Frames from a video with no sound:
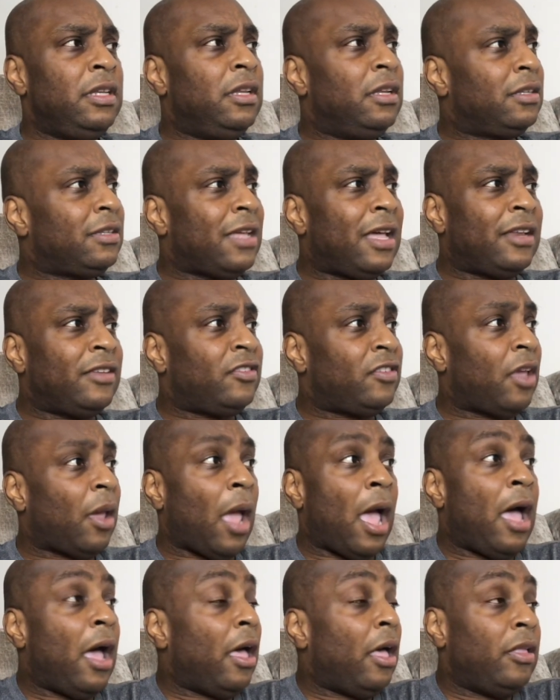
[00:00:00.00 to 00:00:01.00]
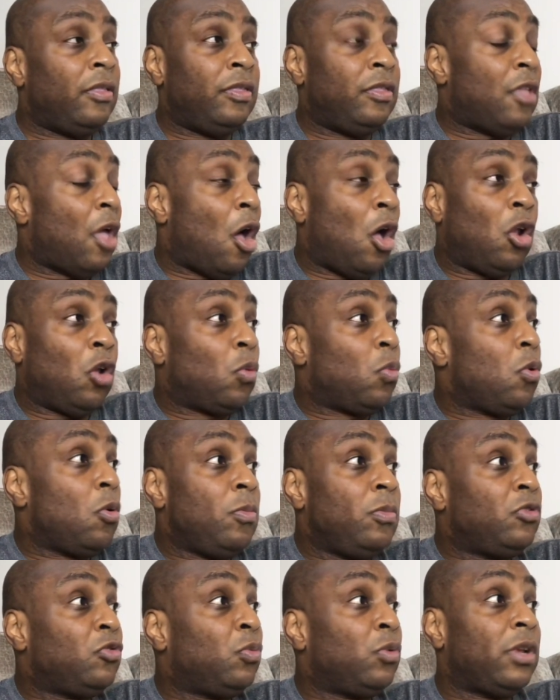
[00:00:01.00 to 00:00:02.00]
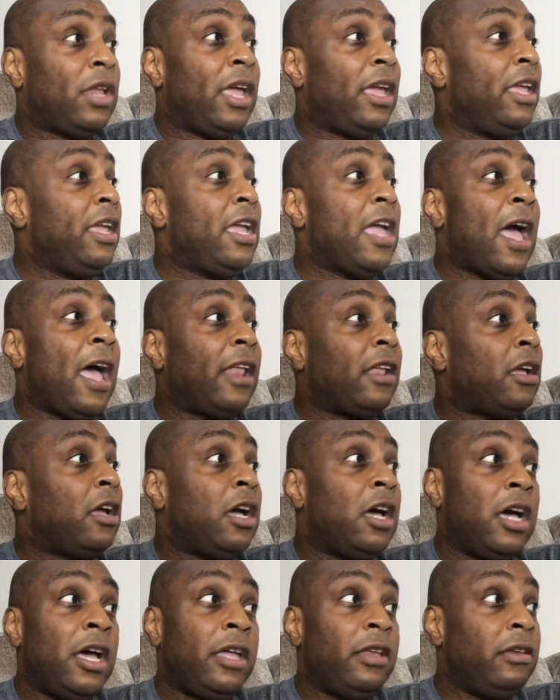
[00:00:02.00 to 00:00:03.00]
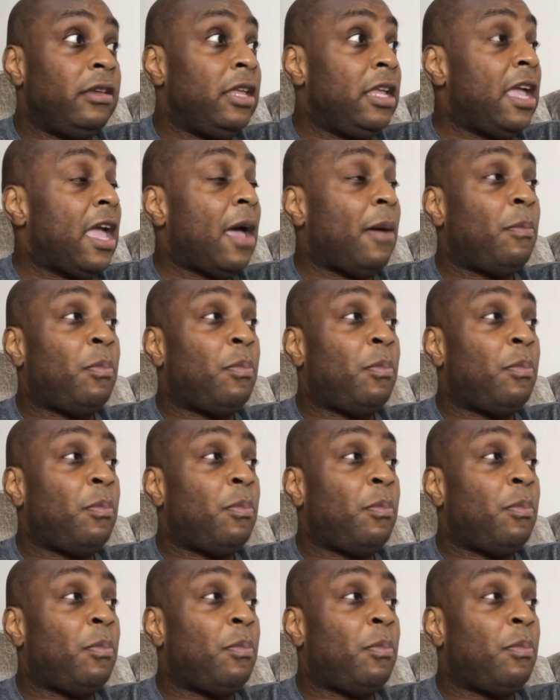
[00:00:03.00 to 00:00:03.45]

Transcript: out of shape. All the rumors were that he got cut. He got